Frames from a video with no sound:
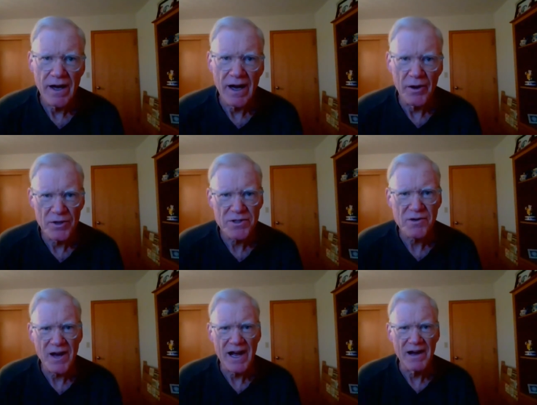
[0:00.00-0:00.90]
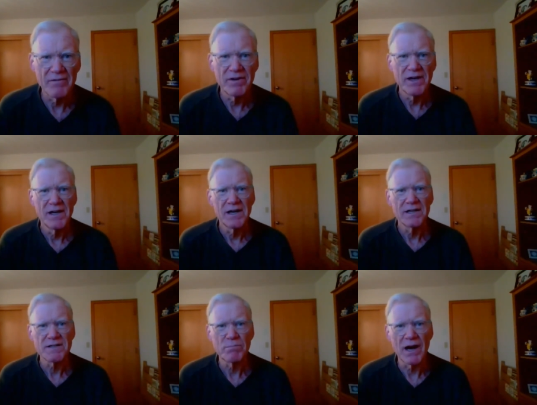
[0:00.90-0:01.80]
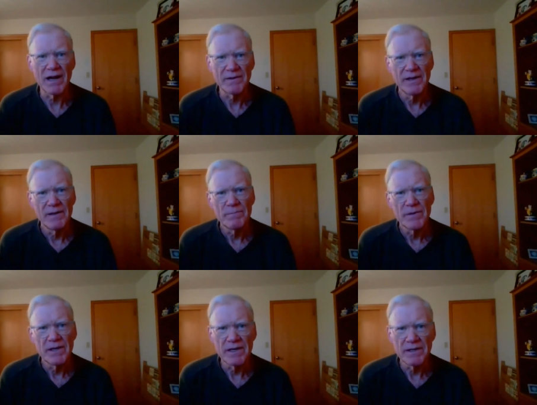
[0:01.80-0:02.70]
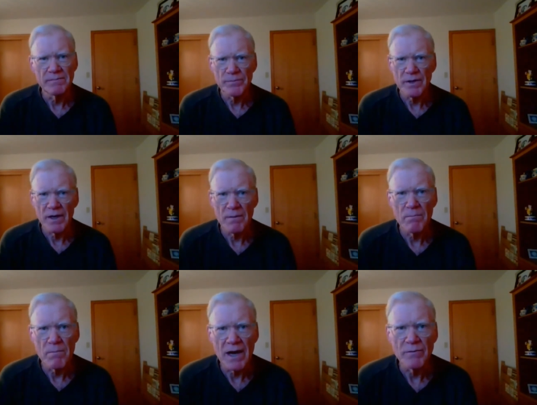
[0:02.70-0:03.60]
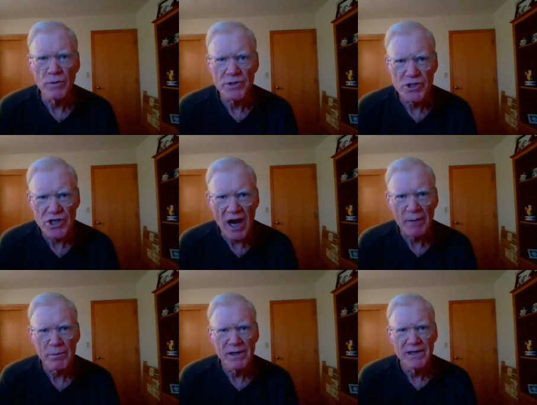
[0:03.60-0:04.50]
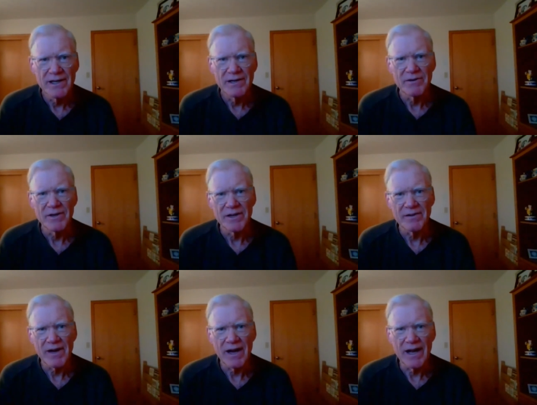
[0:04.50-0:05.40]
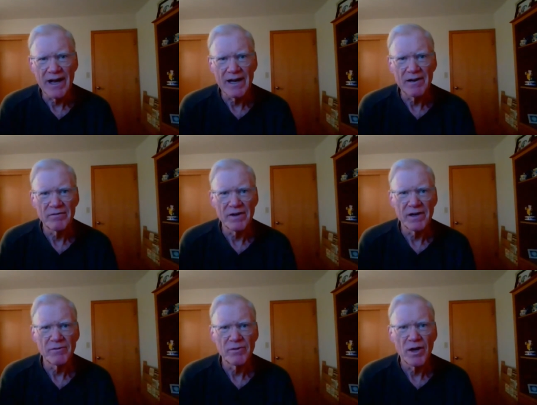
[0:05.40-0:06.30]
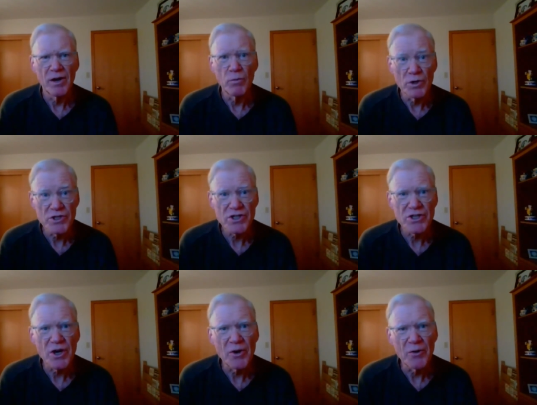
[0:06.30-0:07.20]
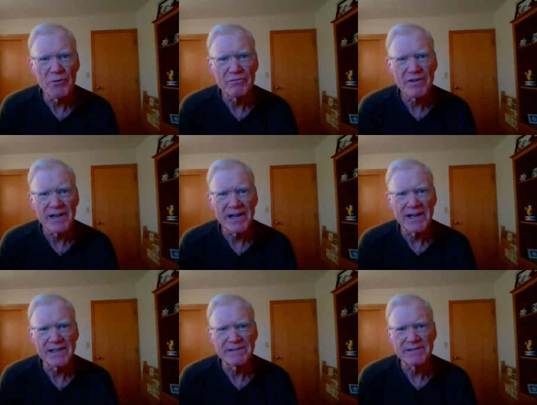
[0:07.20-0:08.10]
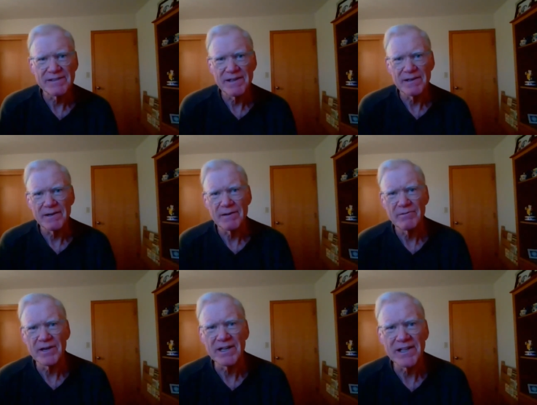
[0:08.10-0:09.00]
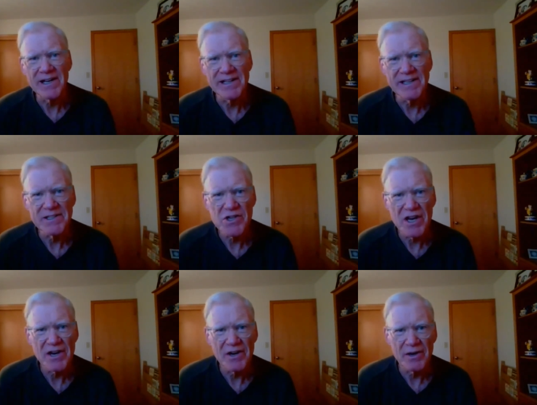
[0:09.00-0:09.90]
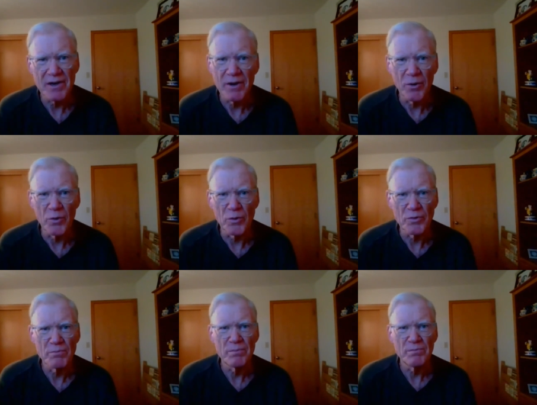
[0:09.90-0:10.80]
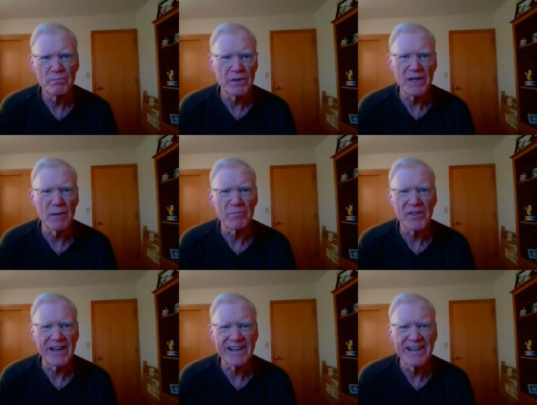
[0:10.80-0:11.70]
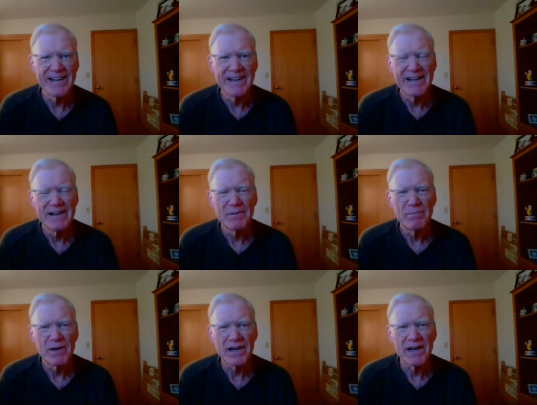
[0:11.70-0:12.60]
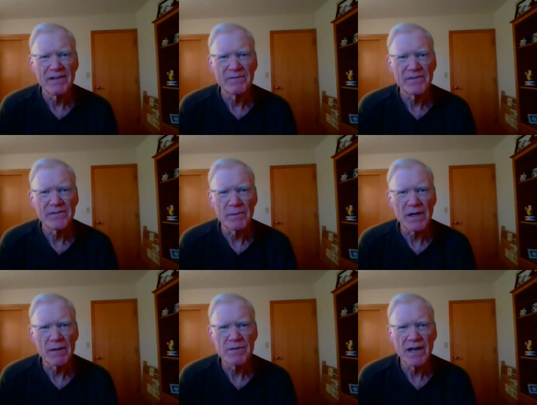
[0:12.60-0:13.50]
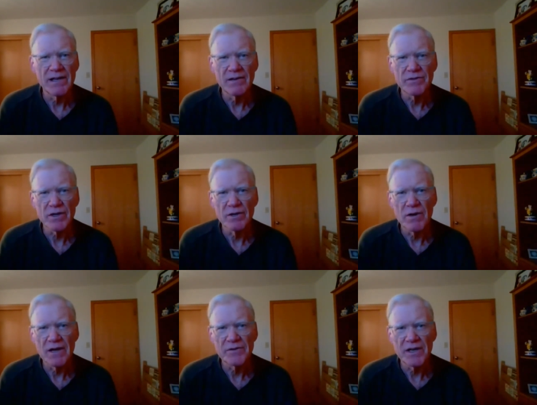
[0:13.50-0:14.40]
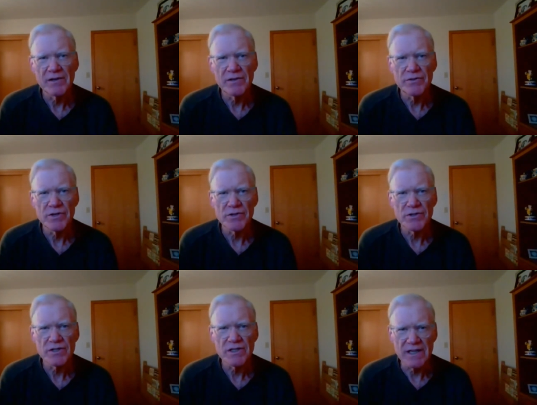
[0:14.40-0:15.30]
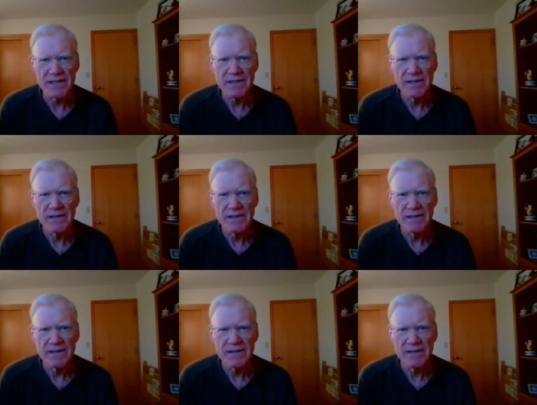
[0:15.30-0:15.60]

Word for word: I also have a spot in uh, my wood shop where I have a, a wood stove and uh, reclining chair, old beat up thing, but sometimes I love to go out there and just sit.